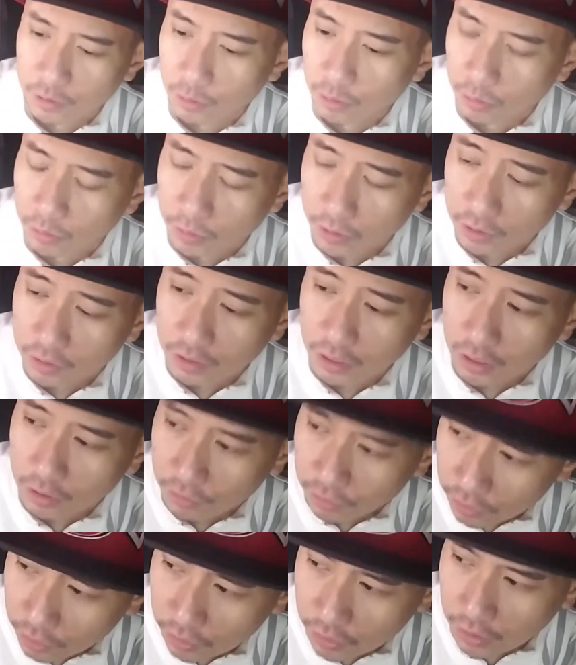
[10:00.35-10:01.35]
go inside a
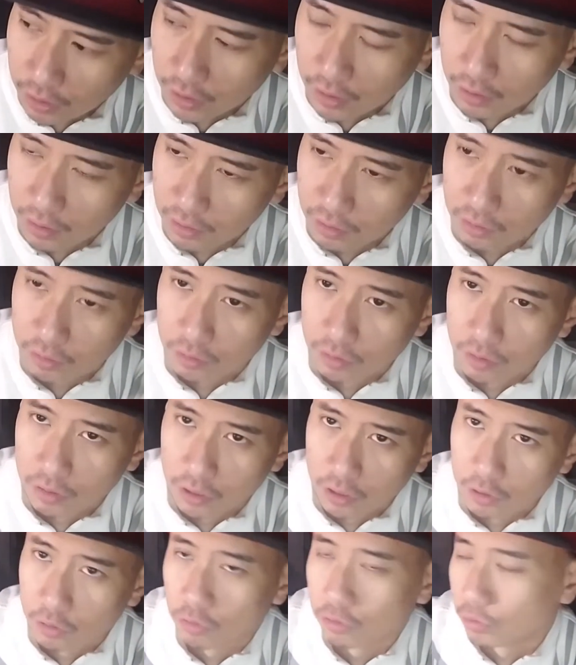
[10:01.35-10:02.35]
store that I
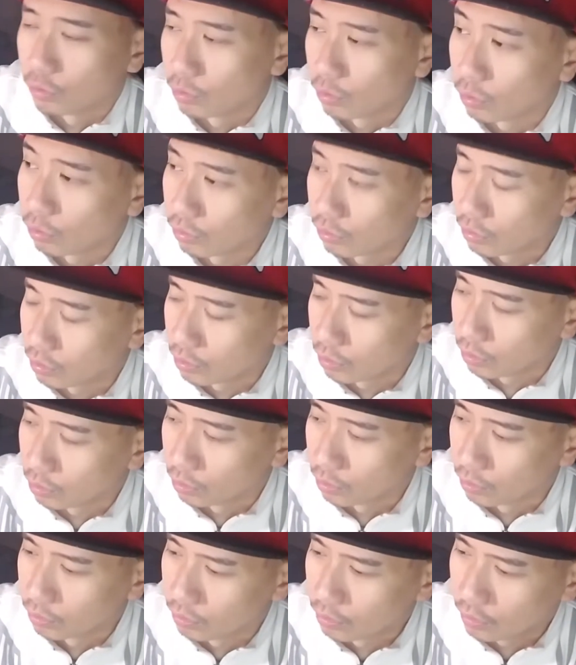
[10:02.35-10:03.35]
used to go to